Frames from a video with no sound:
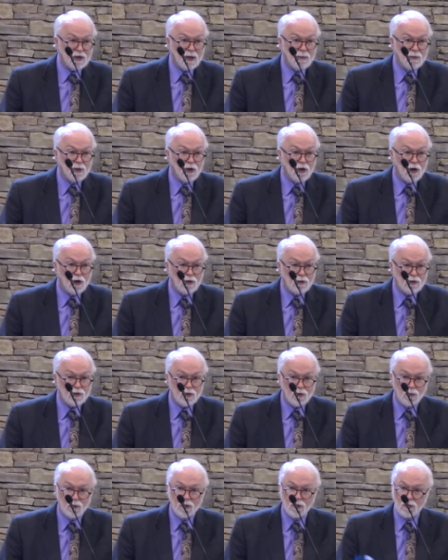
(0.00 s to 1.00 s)
has come and
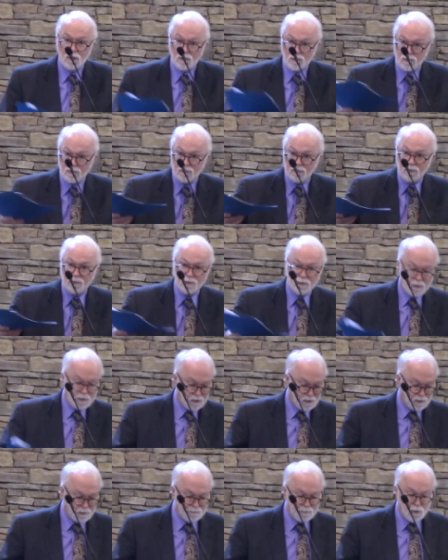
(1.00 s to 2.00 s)
gone, so we'll
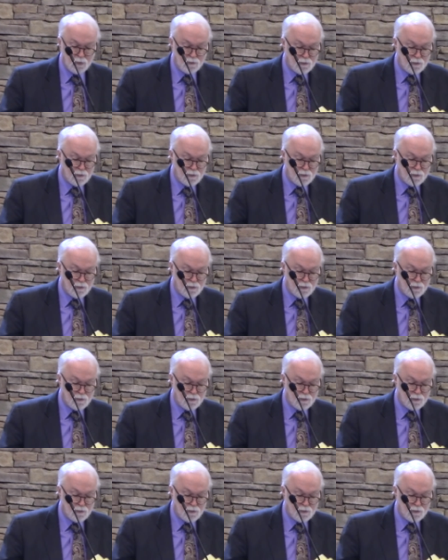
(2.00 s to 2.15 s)
uh,